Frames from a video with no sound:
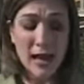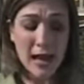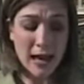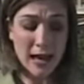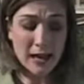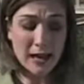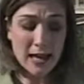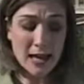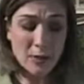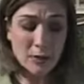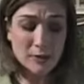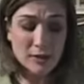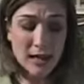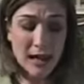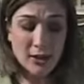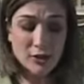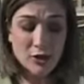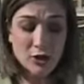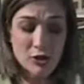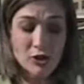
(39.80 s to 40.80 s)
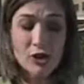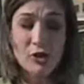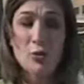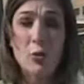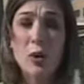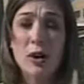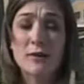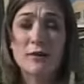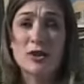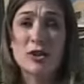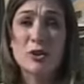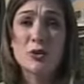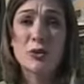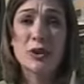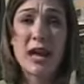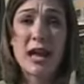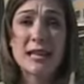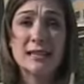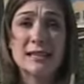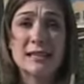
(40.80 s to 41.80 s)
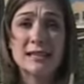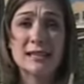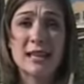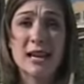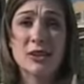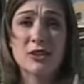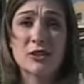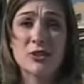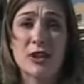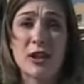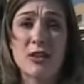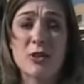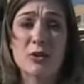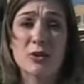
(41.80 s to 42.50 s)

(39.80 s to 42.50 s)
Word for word: and he was actually just one of two cases yesterday.